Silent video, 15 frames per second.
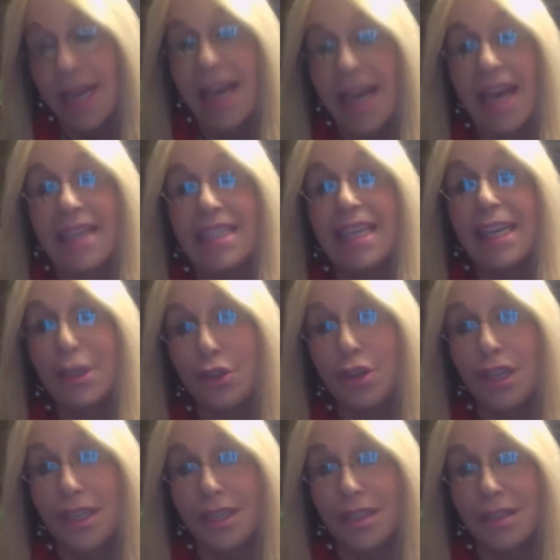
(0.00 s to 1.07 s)
and he
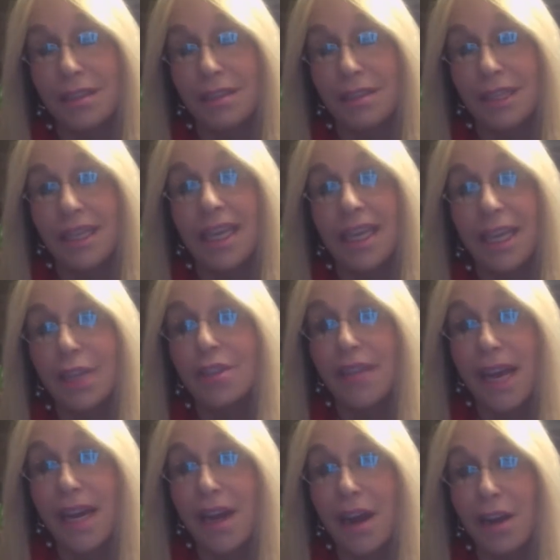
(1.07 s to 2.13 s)
could heal
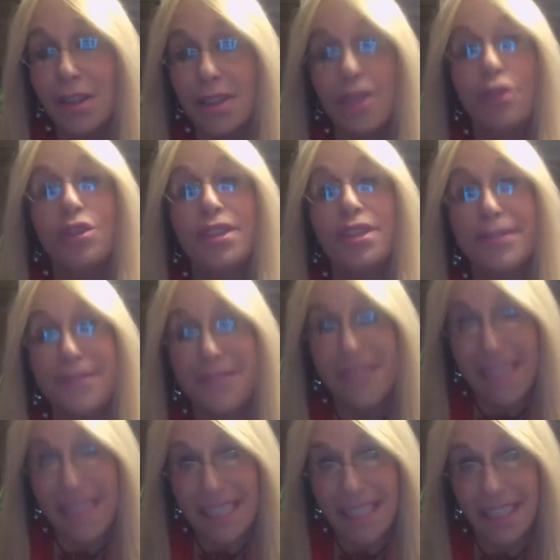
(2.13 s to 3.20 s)
that heart so
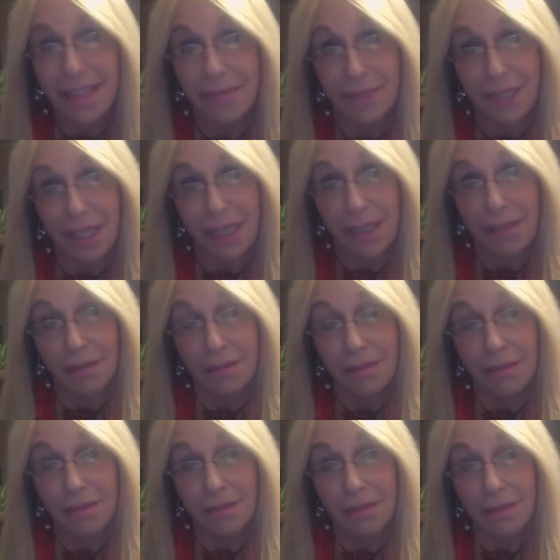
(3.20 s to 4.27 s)
definitively
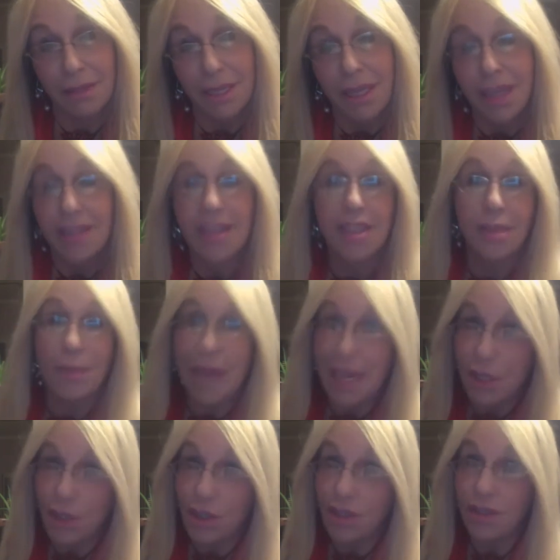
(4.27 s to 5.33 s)
that the
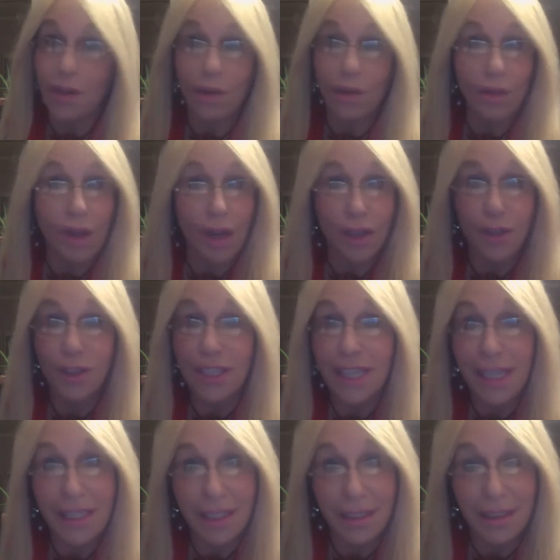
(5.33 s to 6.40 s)
patient no longer
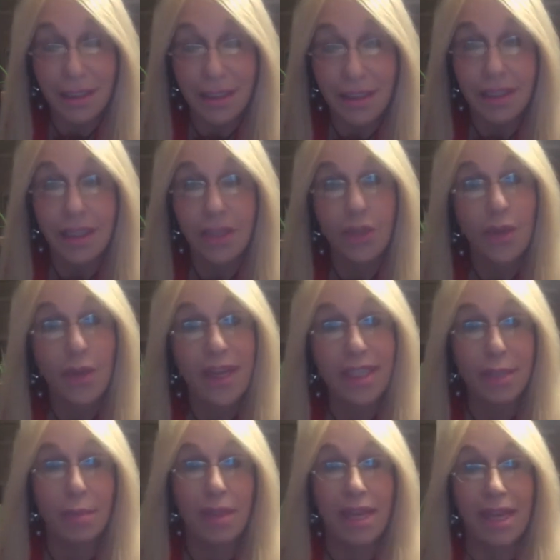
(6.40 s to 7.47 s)
needed a
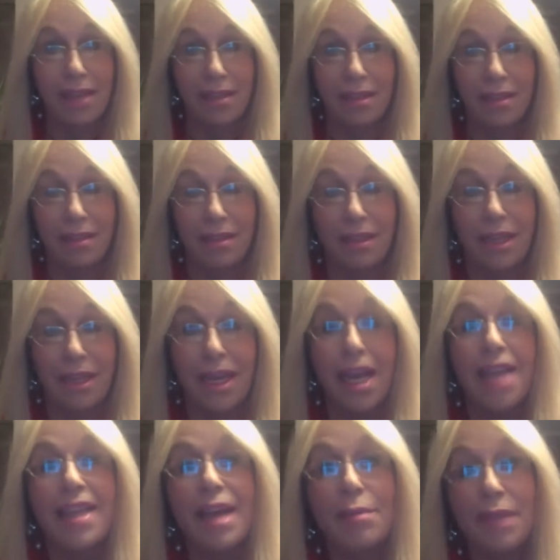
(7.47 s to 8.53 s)
transplant.
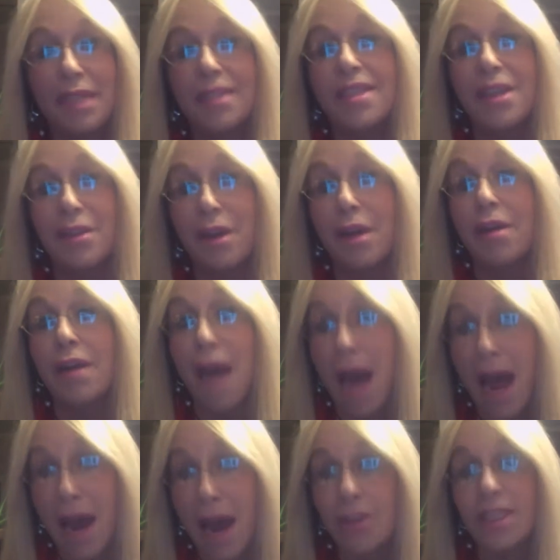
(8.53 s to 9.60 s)
That means there are
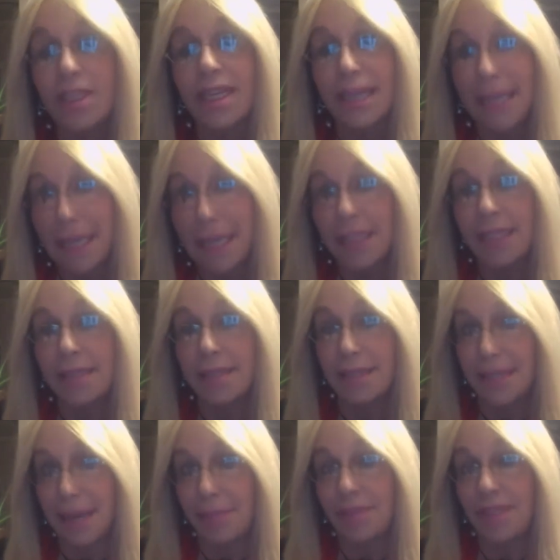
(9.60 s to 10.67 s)
heart healing
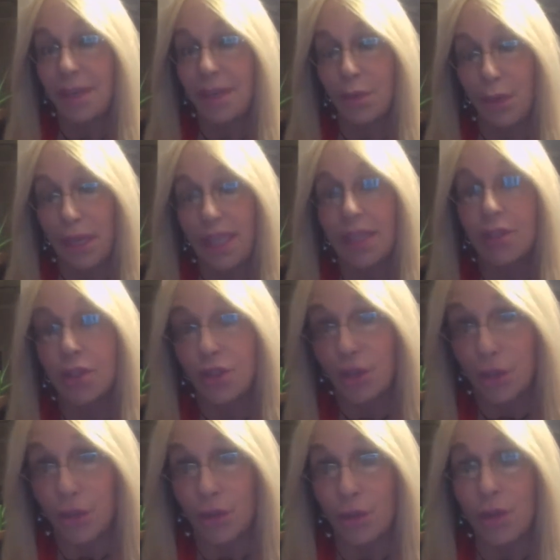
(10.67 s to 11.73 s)
steps that we can
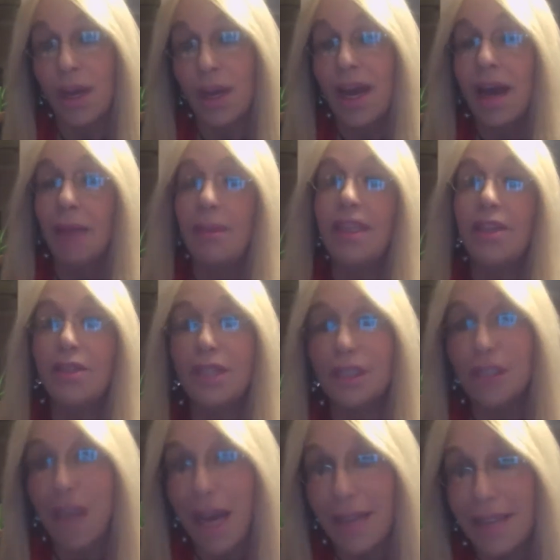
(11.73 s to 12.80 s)
do. I mean, there's a
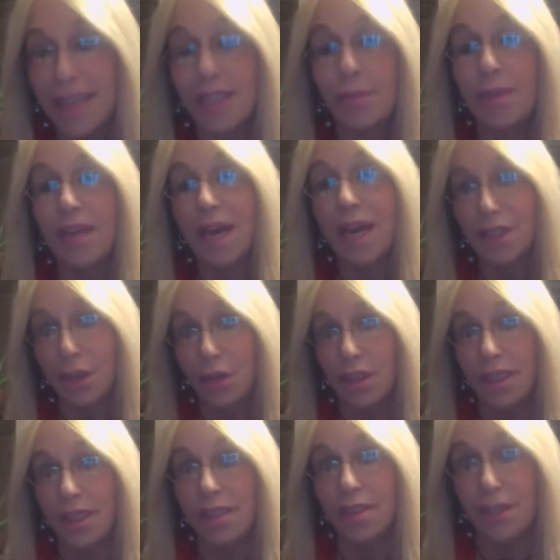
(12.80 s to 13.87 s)
lot that's beyond
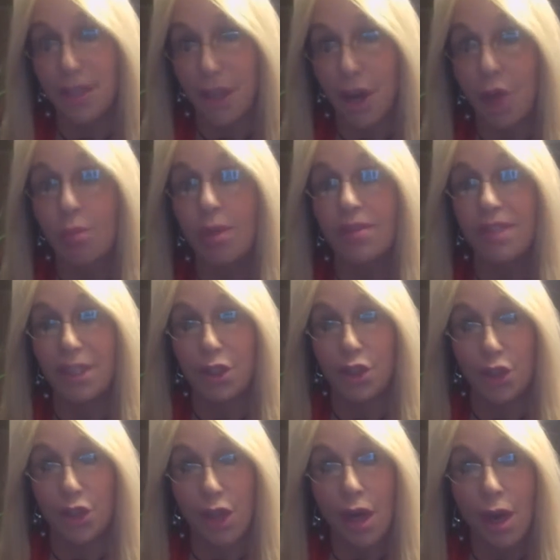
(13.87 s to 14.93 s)
totally the scope of this
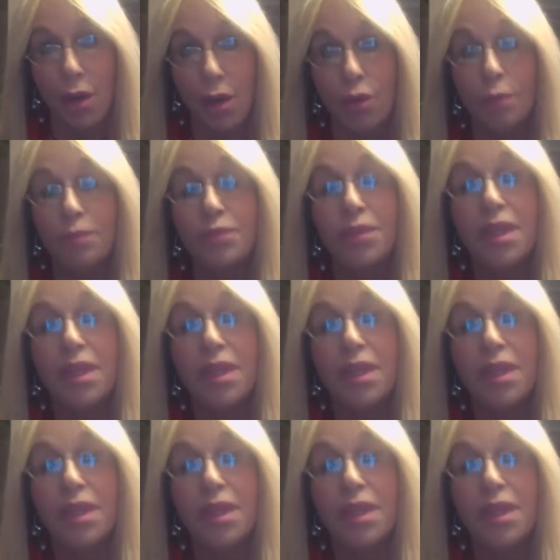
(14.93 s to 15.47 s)
show,